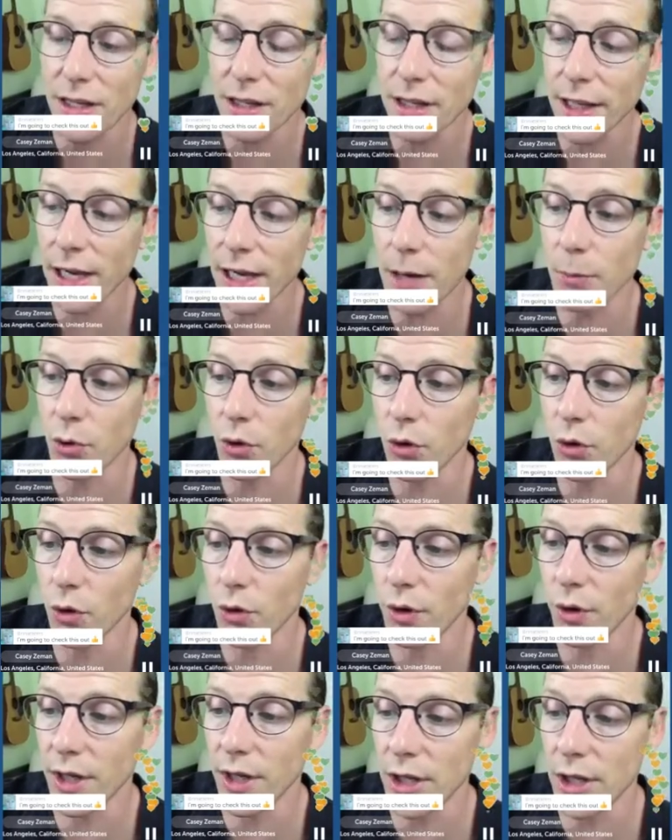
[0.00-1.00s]

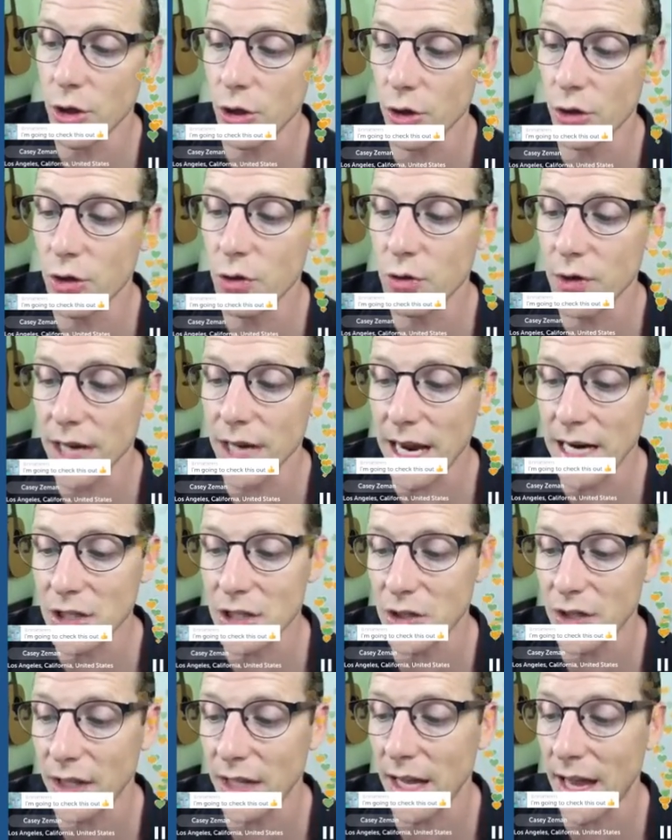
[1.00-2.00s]
clickable. You could
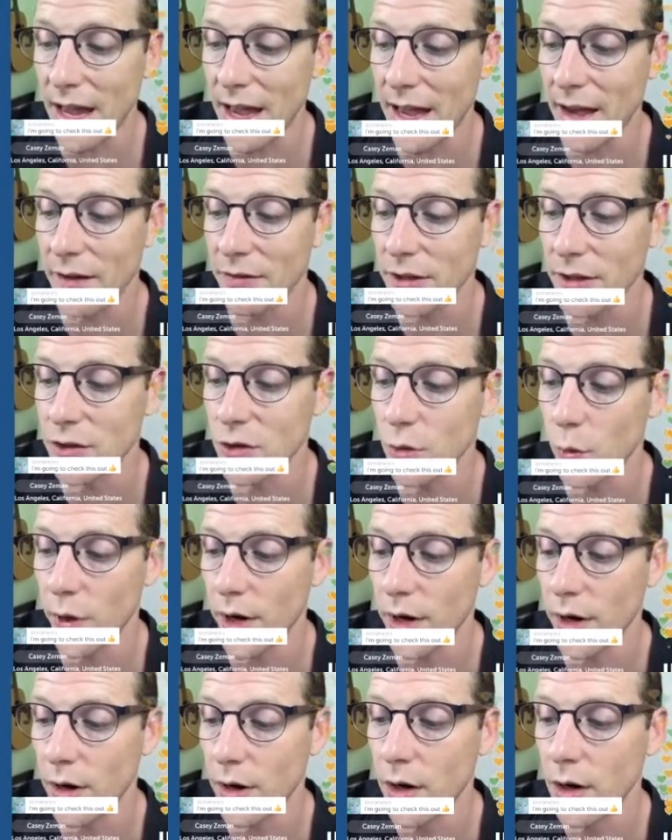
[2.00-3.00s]
actually have it to
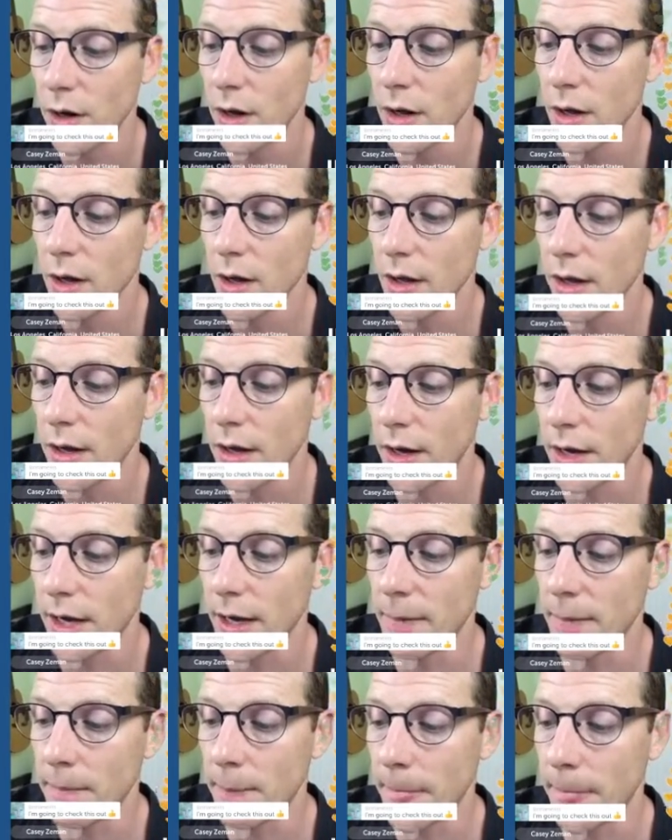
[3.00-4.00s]
where
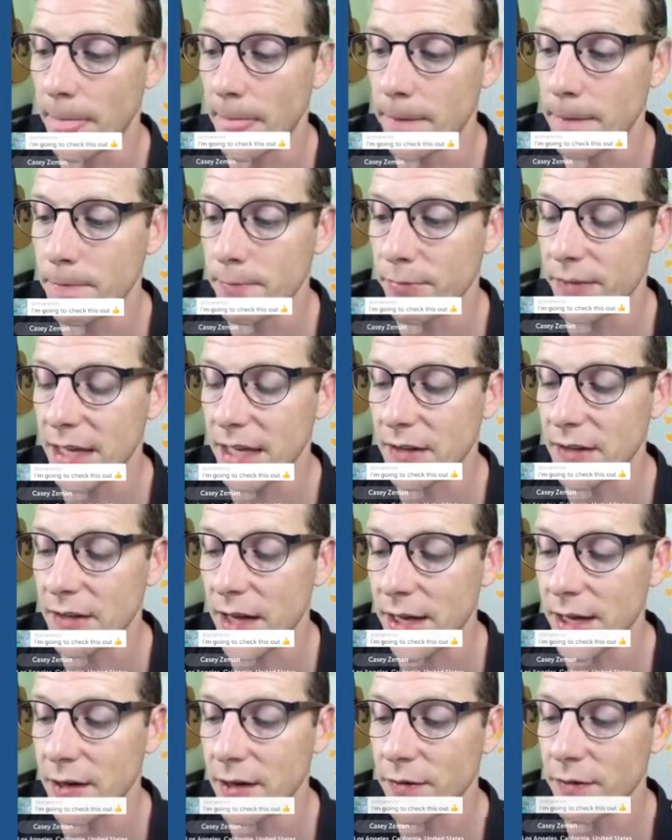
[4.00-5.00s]
it's
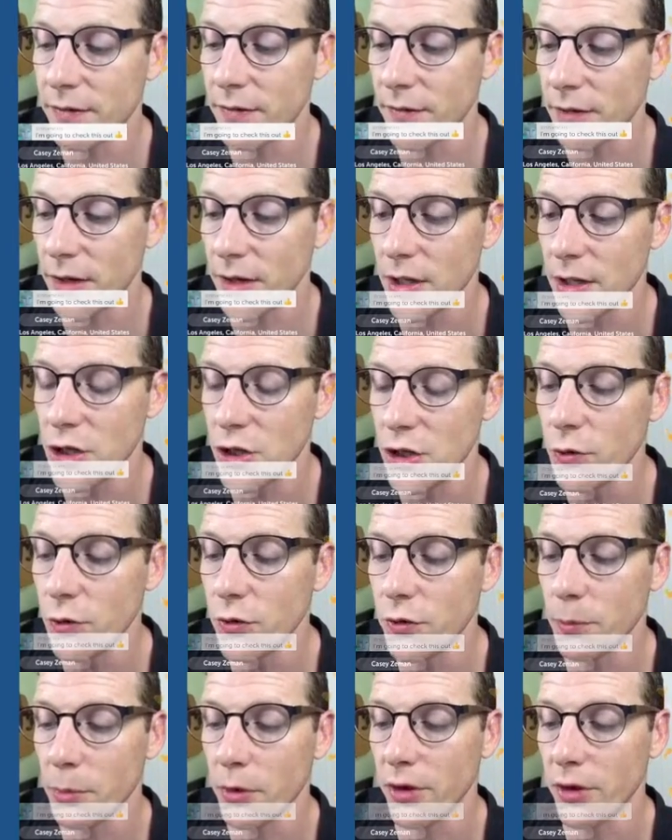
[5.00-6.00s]
kind of
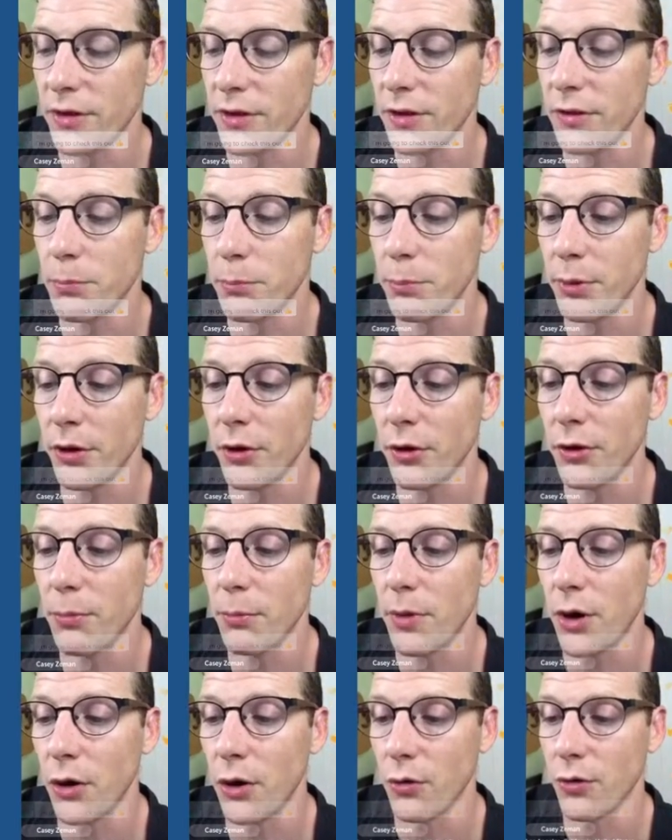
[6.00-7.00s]
usable in this build
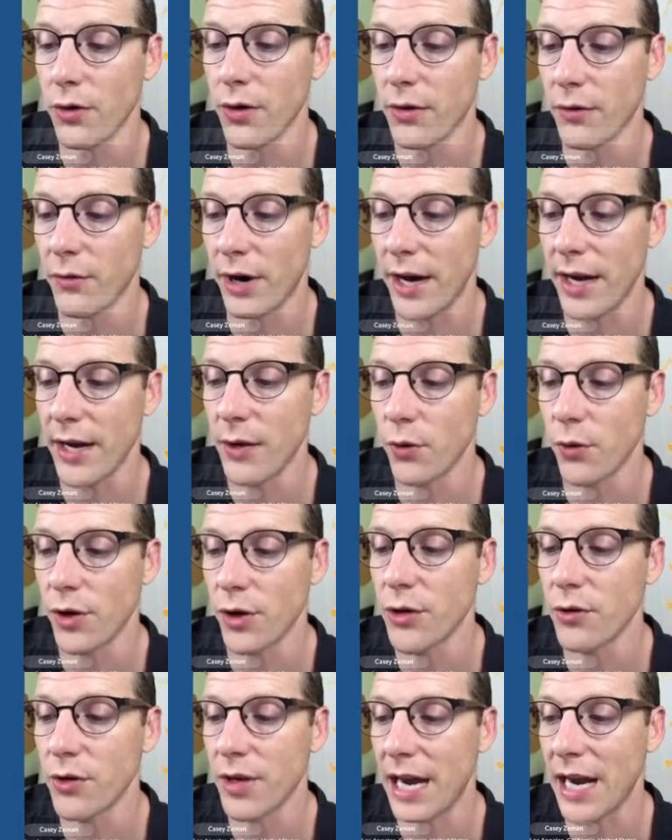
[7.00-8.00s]
mode, right? Where
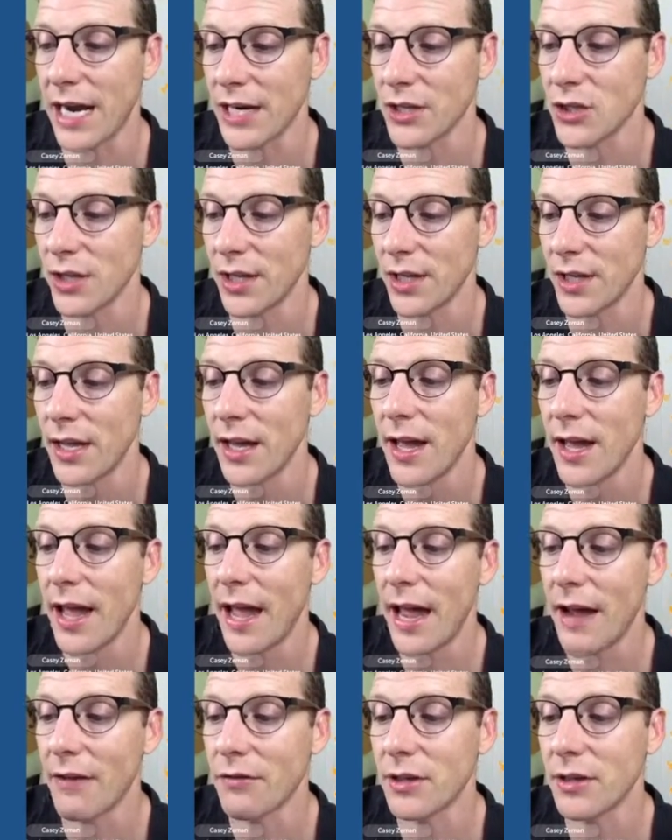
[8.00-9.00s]
you can actually
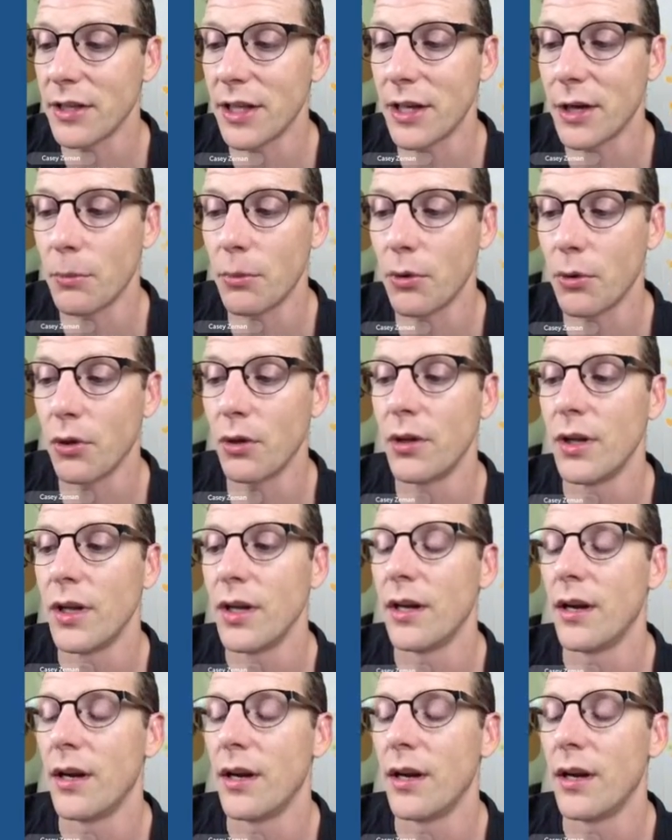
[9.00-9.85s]
have clickable,